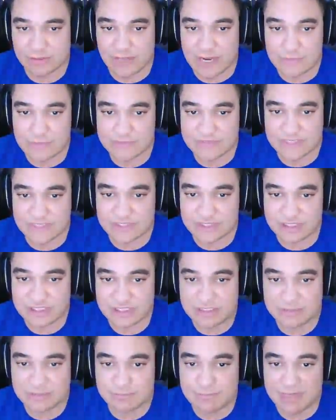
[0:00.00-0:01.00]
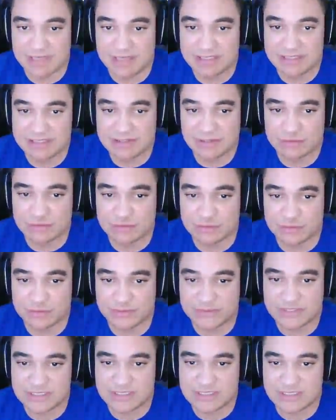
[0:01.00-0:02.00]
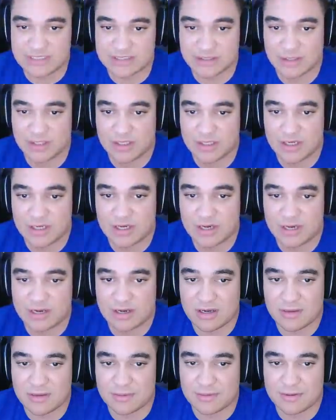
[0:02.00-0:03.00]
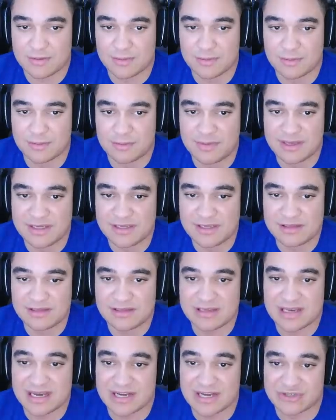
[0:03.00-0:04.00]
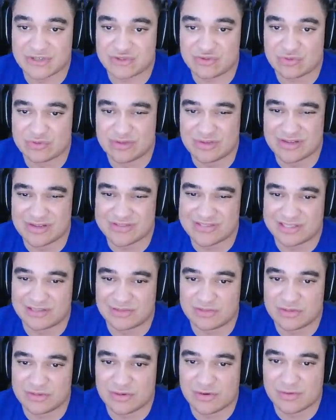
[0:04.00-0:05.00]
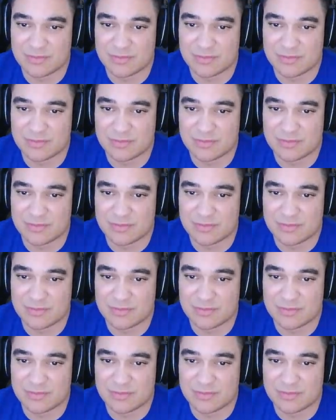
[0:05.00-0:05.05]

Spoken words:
I was actually maining the triple take, maining the actual, not sentinel,